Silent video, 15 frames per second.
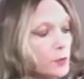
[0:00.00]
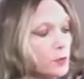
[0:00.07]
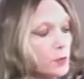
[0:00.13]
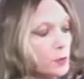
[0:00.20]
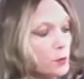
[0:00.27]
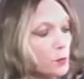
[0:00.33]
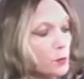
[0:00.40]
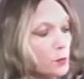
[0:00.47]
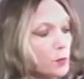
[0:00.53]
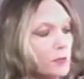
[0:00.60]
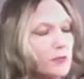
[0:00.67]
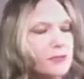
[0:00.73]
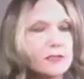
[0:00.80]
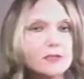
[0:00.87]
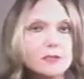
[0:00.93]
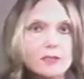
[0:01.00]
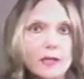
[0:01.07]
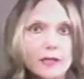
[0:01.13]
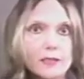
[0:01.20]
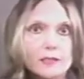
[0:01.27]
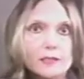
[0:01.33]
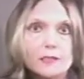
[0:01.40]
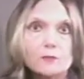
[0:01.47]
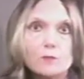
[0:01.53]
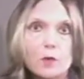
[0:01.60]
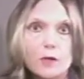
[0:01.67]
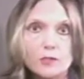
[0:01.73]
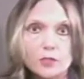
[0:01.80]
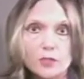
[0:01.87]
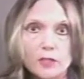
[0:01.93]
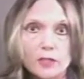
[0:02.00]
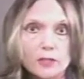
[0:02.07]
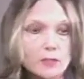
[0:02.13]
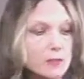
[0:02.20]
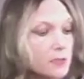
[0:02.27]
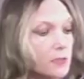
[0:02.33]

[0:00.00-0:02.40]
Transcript: to delight in watching